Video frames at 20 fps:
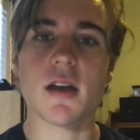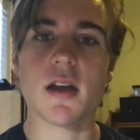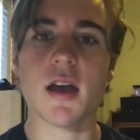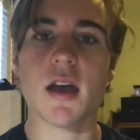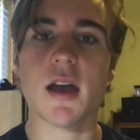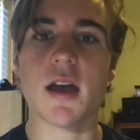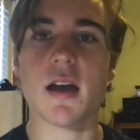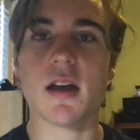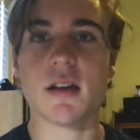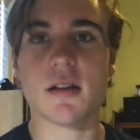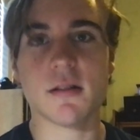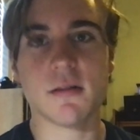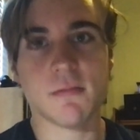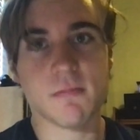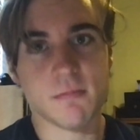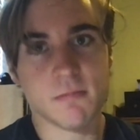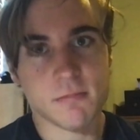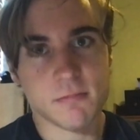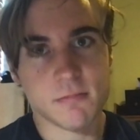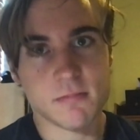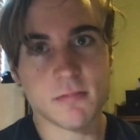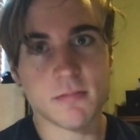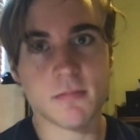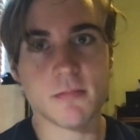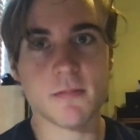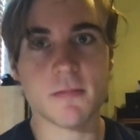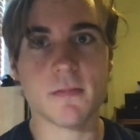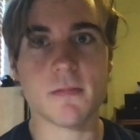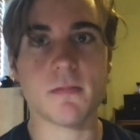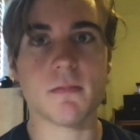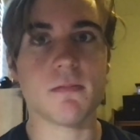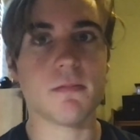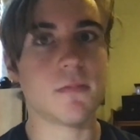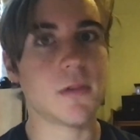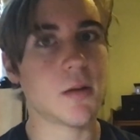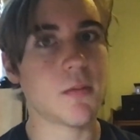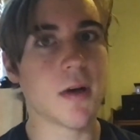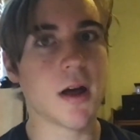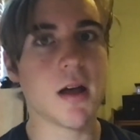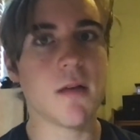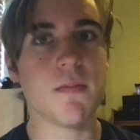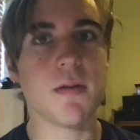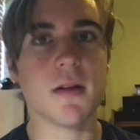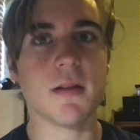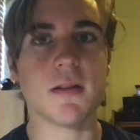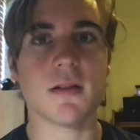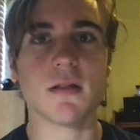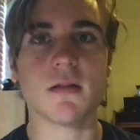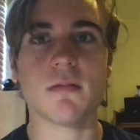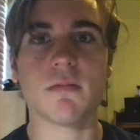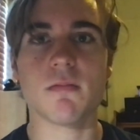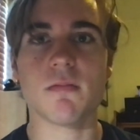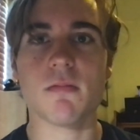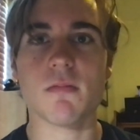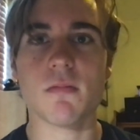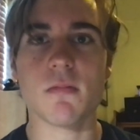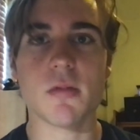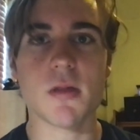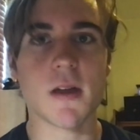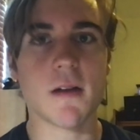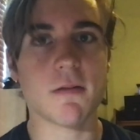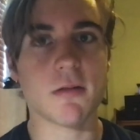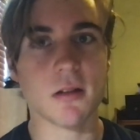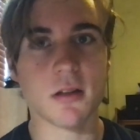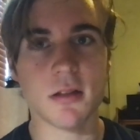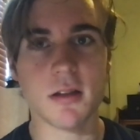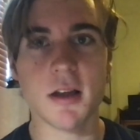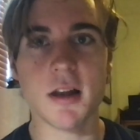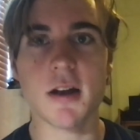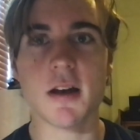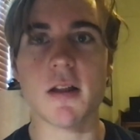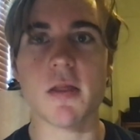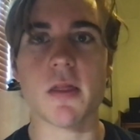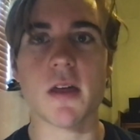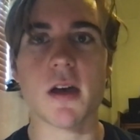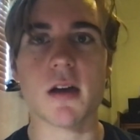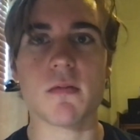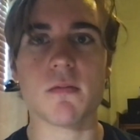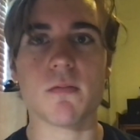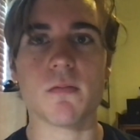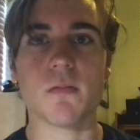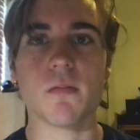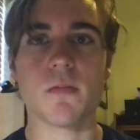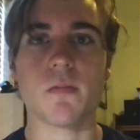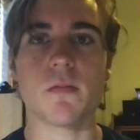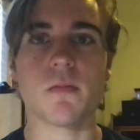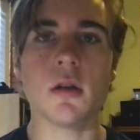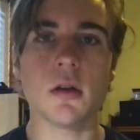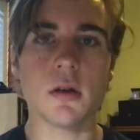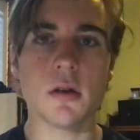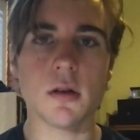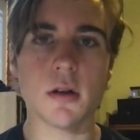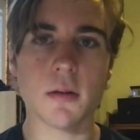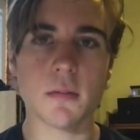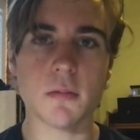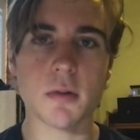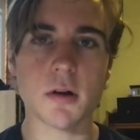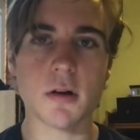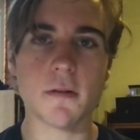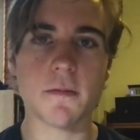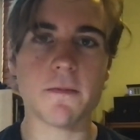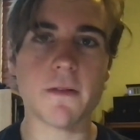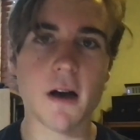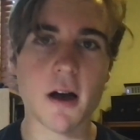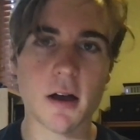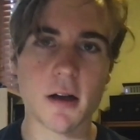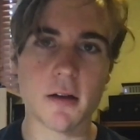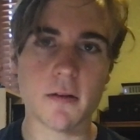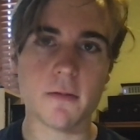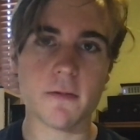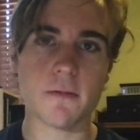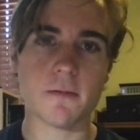And in my opinion, they've succeeded in that. Number 5.